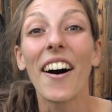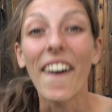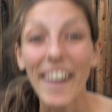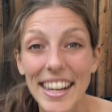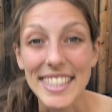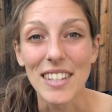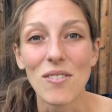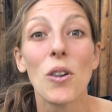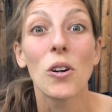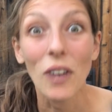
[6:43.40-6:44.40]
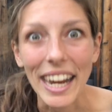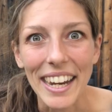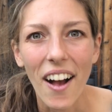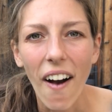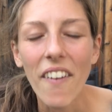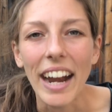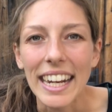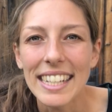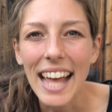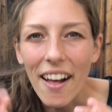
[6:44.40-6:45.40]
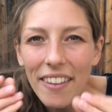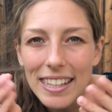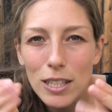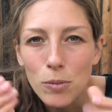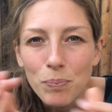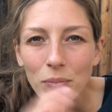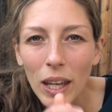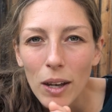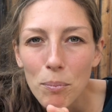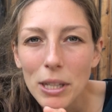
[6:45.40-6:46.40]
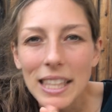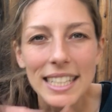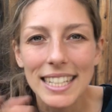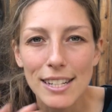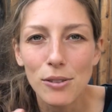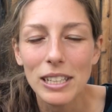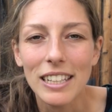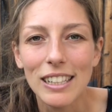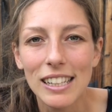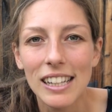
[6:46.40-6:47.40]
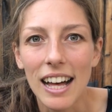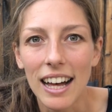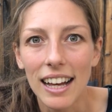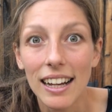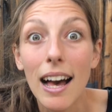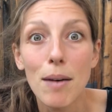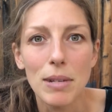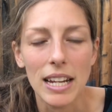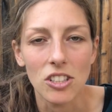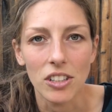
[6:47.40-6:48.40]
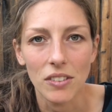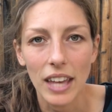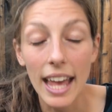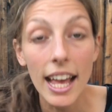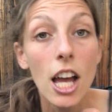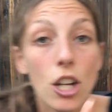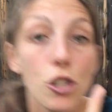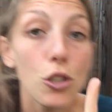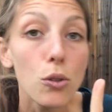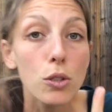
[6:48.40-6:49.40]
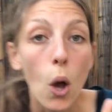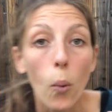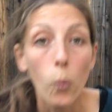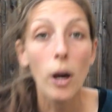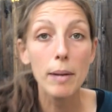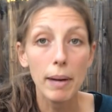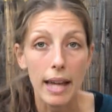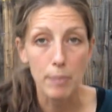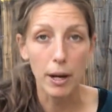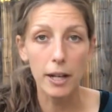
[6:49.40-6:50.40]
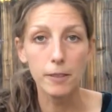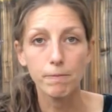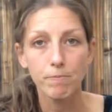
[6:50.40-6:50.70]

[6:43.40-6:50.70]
Awesome, great. All right, now let's put this into a little combination, okay? Choose one body part.